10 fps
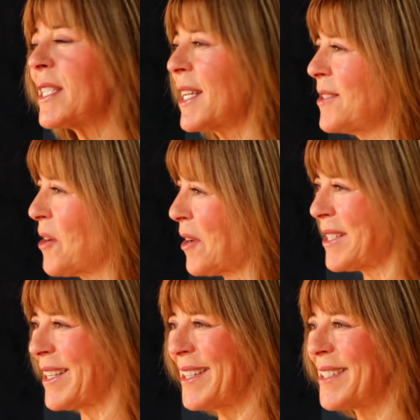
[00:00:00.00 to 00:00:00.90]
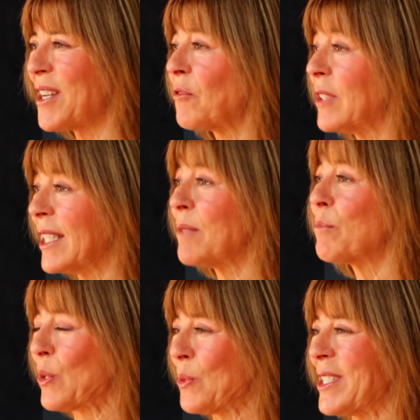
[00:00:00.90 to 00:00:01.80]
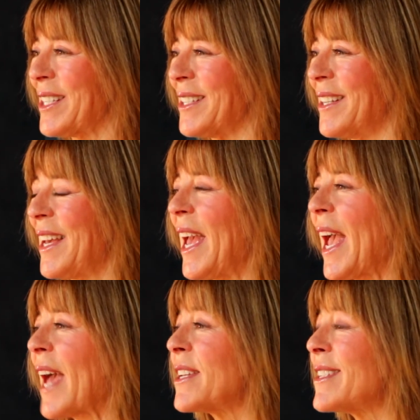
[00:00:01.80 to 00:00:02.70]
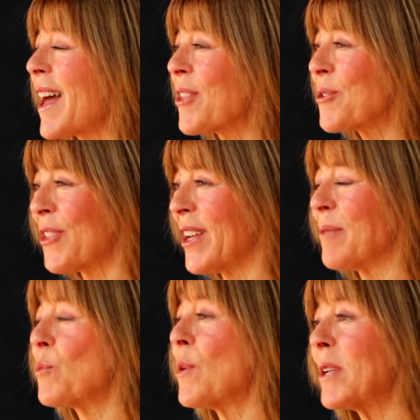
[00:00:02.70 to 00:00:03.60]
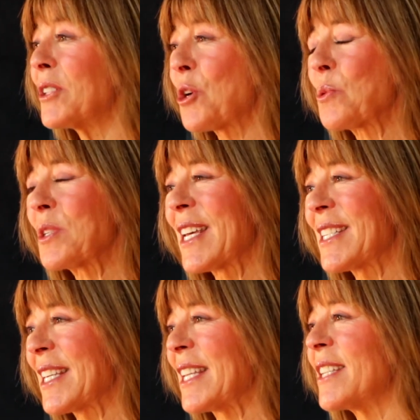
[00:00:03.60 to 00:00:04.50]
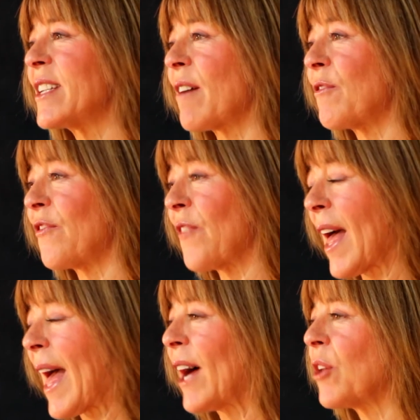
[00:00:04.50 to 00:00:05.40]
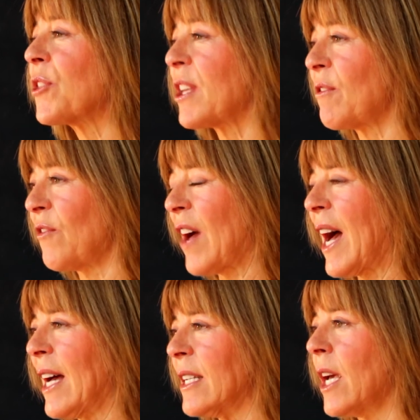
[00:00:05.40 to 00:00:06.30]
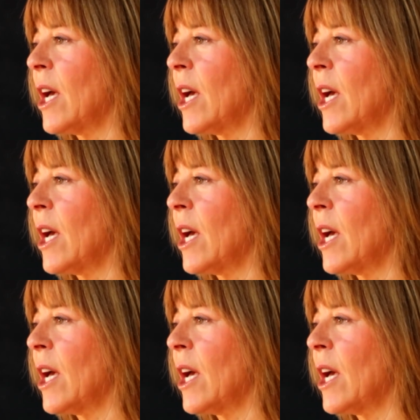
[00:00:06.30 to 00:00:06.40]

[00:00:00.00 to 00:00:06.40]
tend not to eat enough lean protein. And another thing, women don't tend to eat enough healthy fat.